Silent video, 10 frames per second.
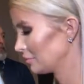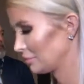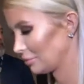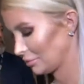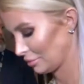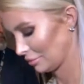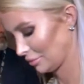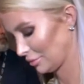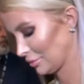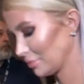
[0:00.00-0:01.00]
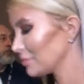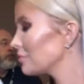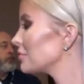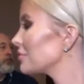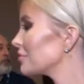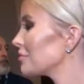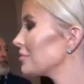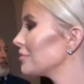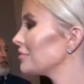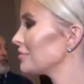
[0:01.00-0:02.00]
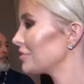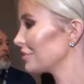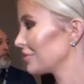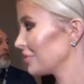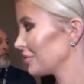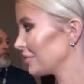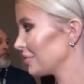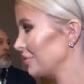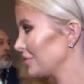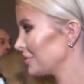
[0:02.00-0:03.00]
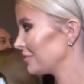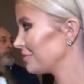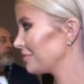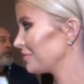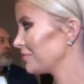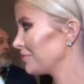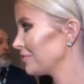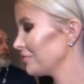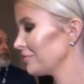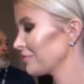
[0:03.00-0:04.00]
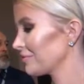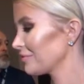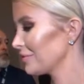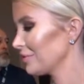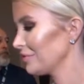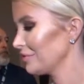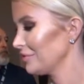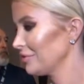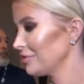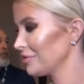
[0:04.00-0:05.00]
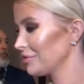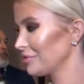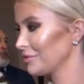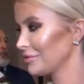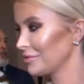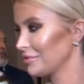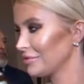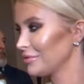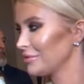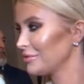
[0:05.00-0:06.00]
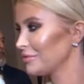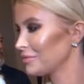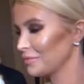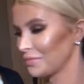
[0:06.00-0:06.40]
This person isn't speaking.